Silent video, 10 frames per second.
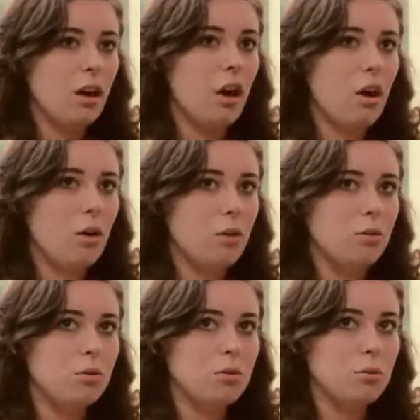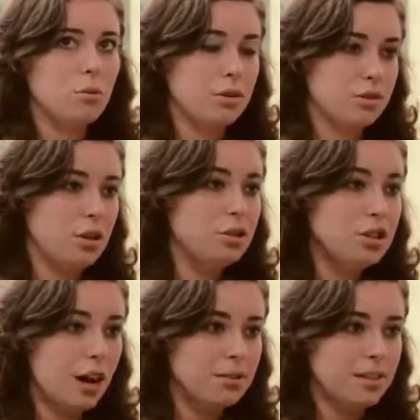oh, well, there's no
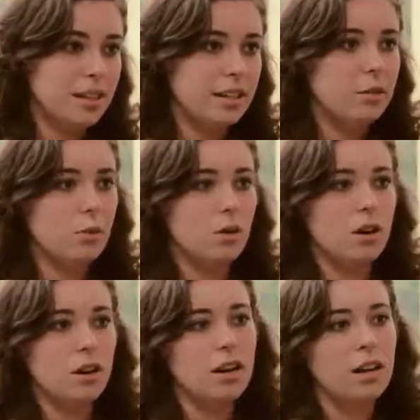jobs in it, or